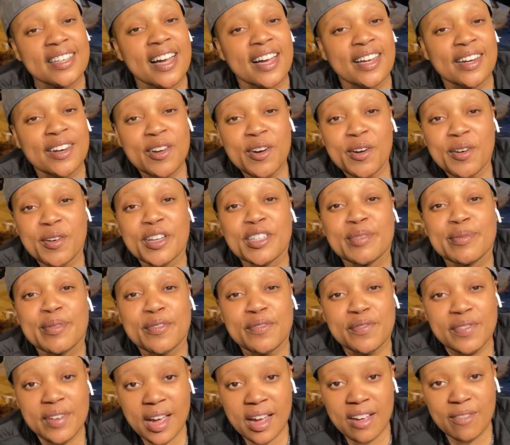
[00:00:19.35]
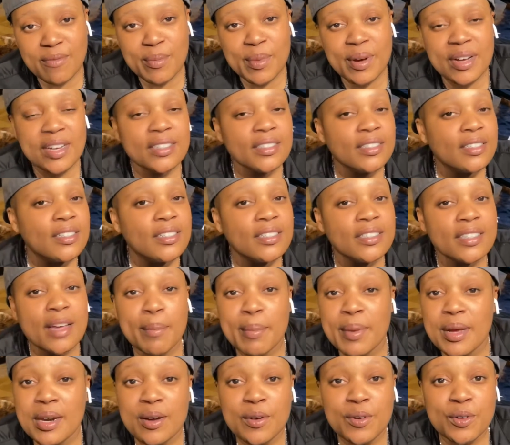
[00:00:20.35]
I know it's been five months since I've
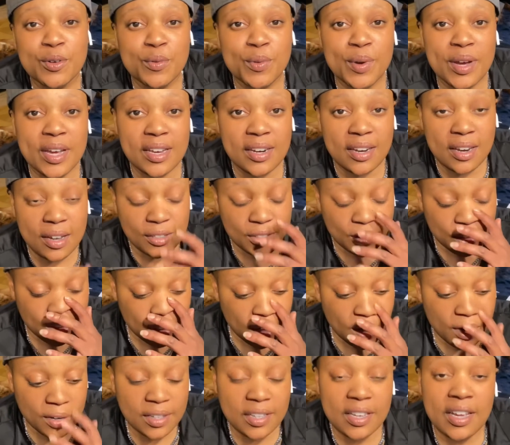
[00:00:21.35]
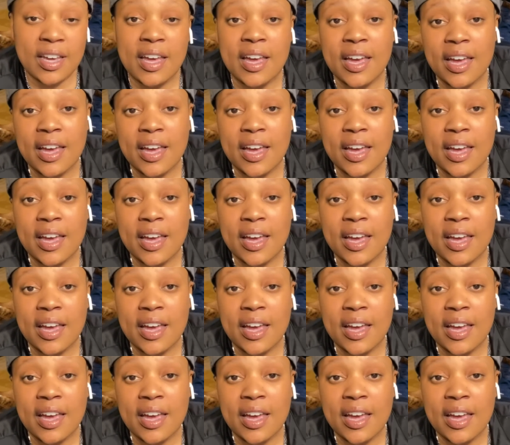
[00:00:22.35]
been on a weight loss journey,